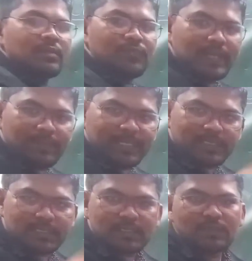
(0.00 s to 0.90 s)

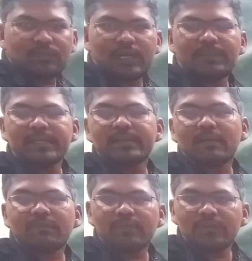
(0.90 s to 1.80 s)
filament
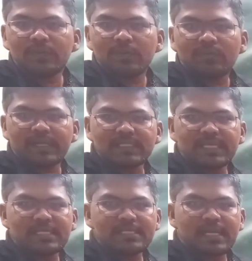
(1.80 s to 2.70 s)
of
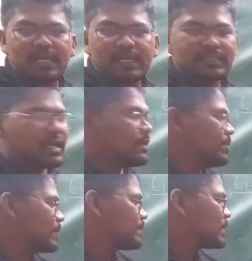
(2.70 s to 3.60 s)
fungi is called as
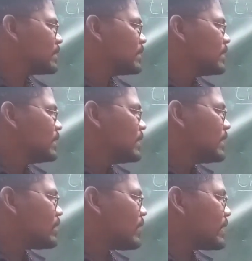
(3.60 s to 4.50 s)
hyphae.
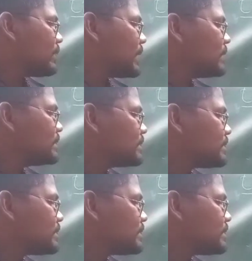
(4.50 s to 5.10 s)
Here what happened?